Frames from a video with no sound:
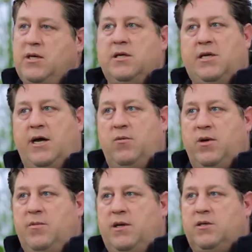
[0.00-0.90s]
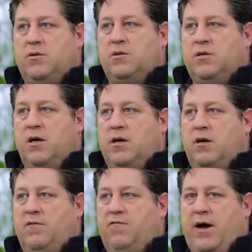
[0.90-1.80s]
a tent would be, so it's not going
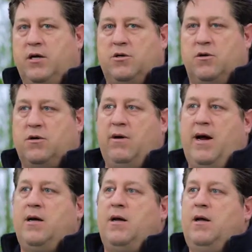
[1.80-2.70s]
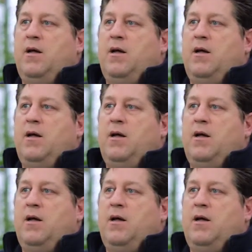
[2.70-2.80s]
to fracture or crack.